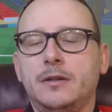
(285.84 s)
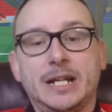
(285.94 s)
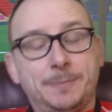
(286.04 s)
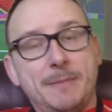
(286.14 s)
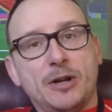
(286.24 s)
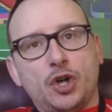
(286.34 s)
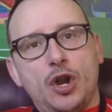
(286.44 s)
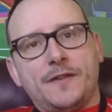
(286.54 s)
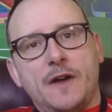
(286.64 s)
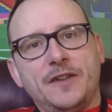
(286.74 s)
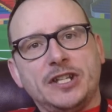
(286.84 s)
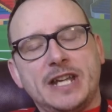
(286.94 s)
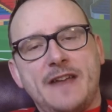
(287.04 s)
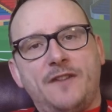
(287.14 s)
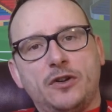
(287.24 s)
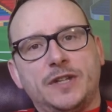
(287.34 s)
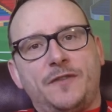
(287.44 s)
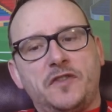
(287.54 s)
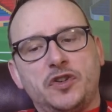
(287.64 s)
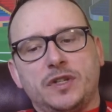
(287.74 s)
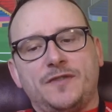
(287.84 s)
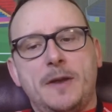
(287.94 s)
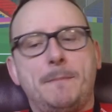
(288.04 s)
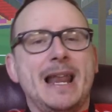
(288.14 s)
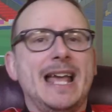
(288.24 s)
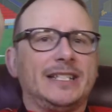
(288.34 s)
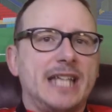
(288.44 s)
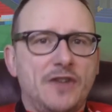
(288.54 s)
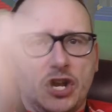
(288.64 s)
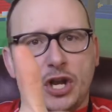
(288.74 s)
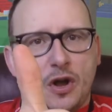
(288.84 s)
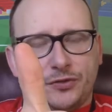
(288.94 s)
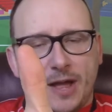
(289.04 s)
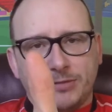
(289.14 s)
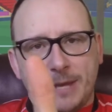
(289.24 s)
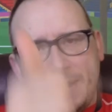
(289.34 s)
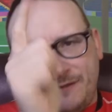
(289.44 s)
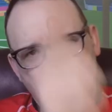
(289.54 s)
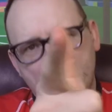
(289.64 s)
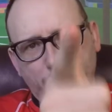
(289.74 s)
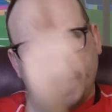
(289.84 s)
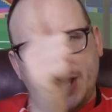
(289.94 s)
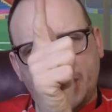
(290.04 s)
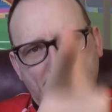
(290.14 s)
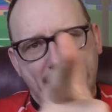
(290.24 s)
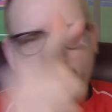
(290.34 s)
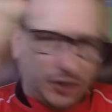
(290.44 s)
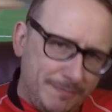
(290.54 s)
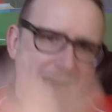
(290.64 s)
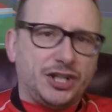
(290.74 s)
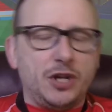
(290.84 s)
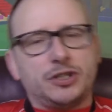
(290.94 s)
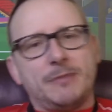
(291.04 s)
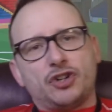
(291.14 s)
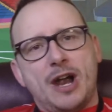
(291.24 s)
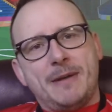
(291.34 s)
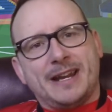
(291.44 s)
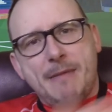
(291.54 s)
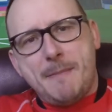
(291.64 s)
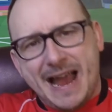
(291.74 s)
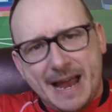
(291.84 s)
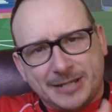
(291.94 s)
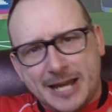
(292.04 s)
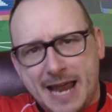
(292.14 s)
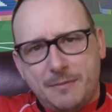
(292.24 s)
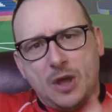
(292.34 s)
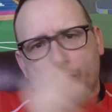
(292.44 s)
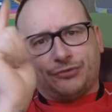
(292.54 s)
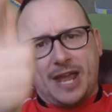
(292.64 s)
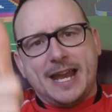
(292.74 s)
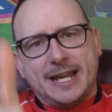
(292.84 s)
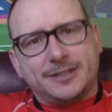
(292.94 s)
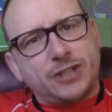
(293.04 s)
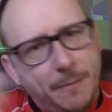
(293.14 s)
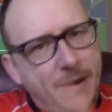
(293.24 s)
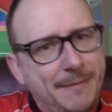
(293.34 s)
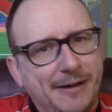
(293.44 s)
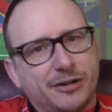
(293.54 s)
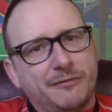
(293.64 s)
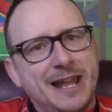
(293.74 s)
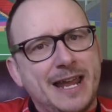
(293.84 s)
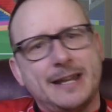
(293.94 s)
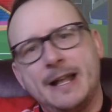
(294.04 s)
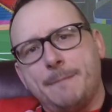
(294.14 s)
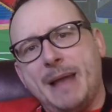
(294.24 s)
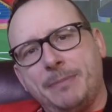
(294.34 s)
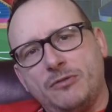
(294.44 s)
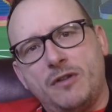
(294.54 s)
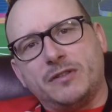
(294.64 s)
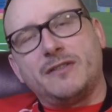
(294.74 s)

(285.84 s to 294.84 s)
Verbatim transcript: That's pretty much all I've got for you today, folks. If you've enjoyed this video, please give it a good old thumbs up. And if you're new to the channel, smash your subscribe button. Keep your bang up to date with all things Copa America related, Blackburn Rovers